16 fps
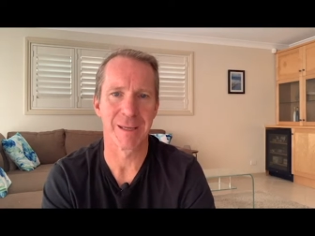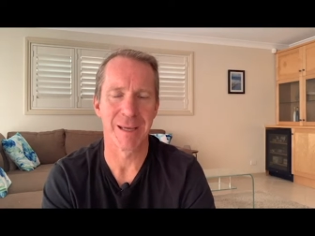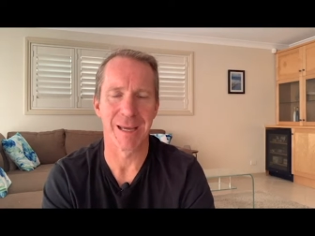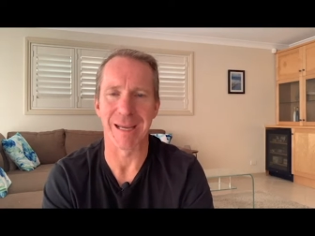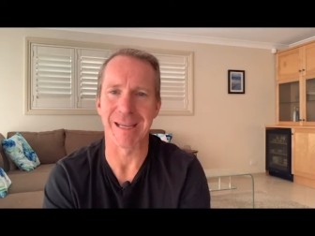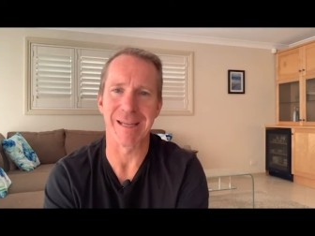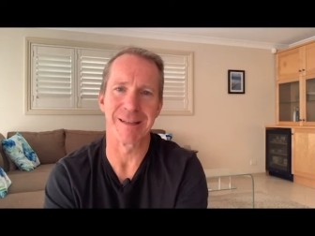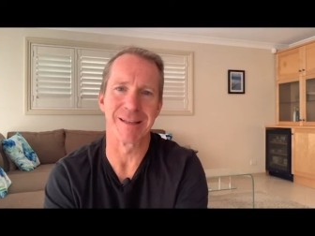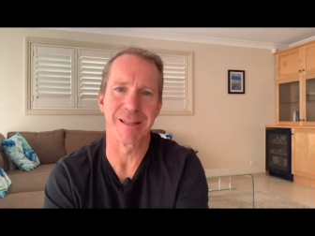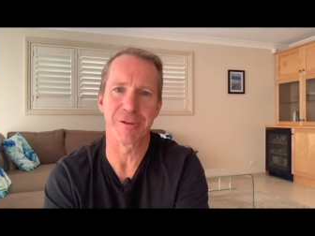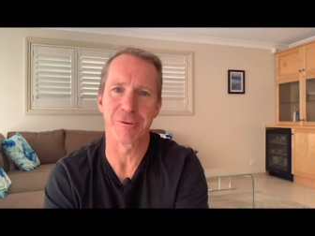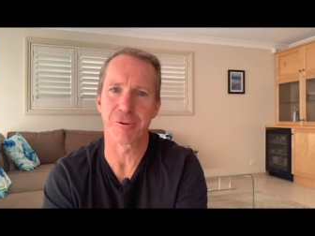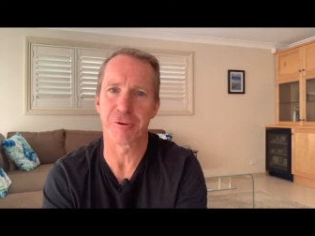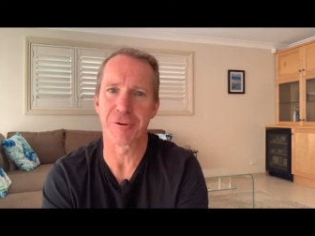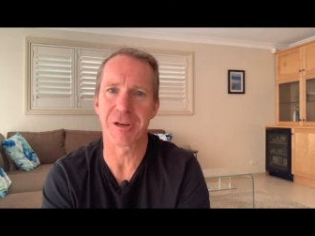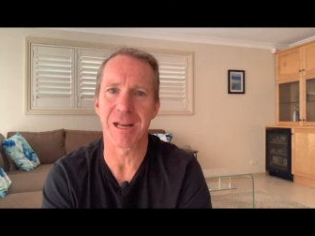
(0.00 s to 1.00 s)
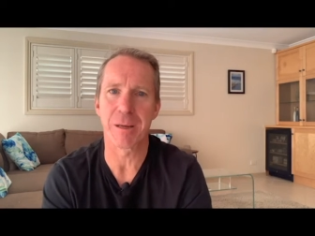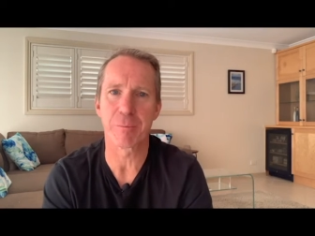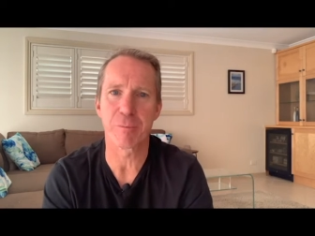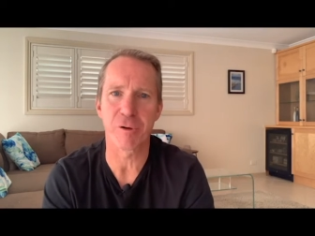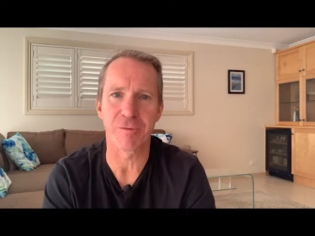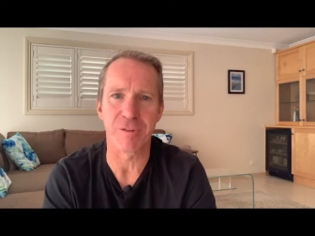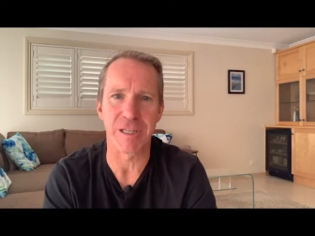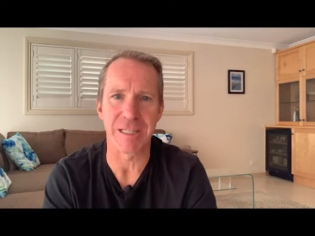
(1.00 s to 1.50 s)
Again, there are a number
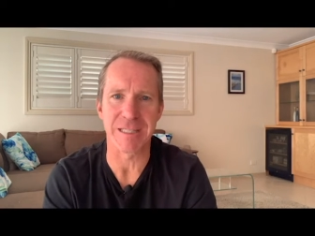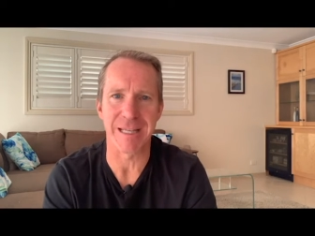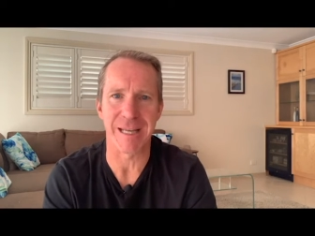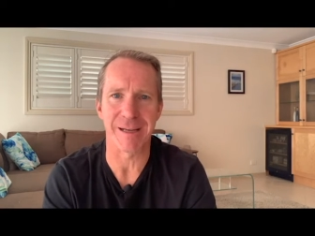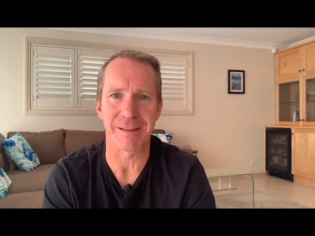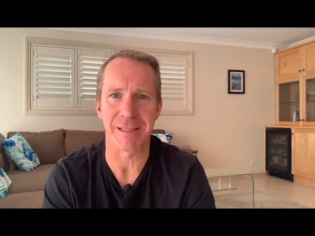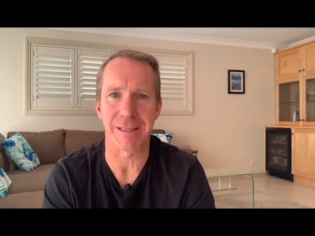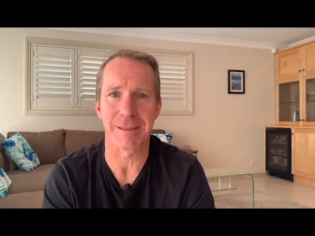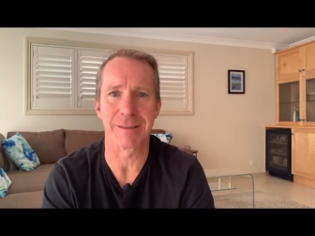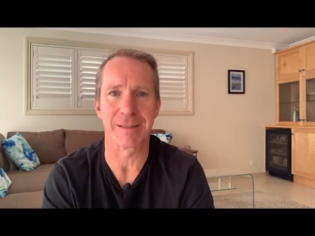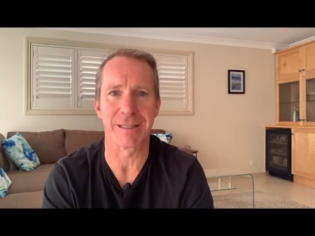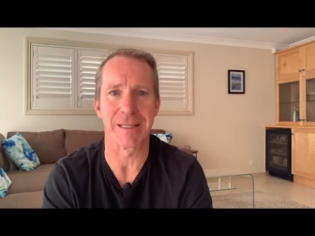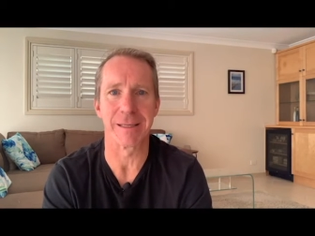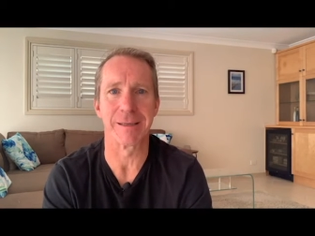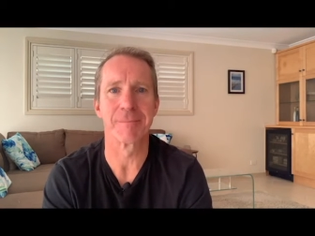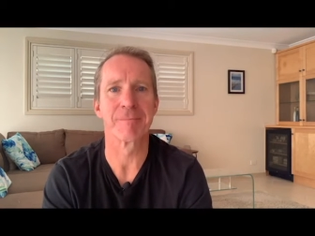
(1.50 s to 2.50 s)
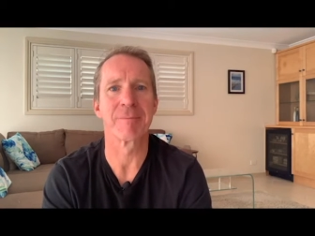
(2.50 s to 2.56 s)
of these out there.